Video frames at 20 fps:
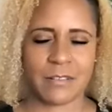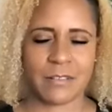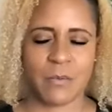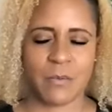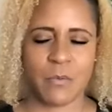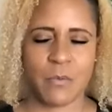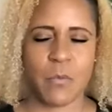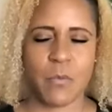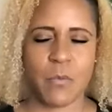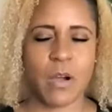
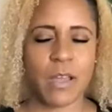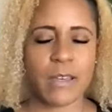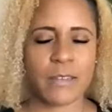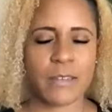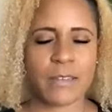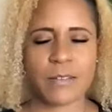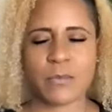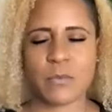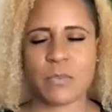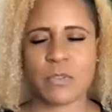What
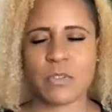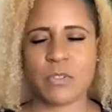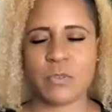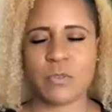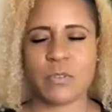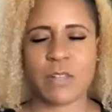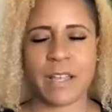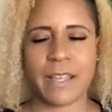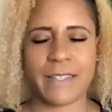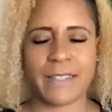would you
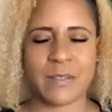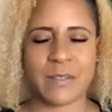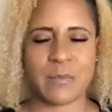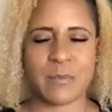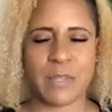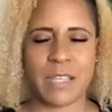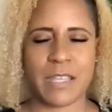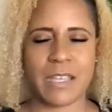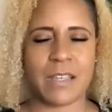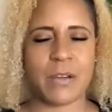like to
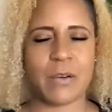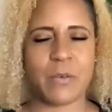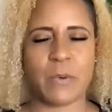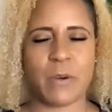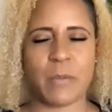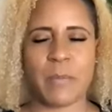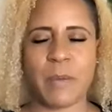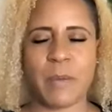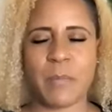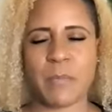be
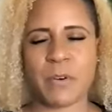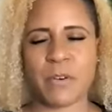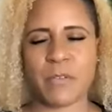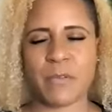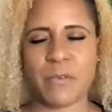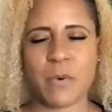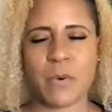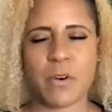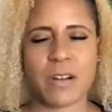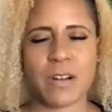remembered
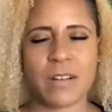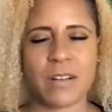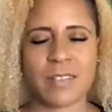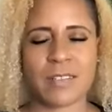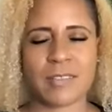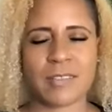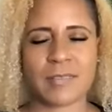for?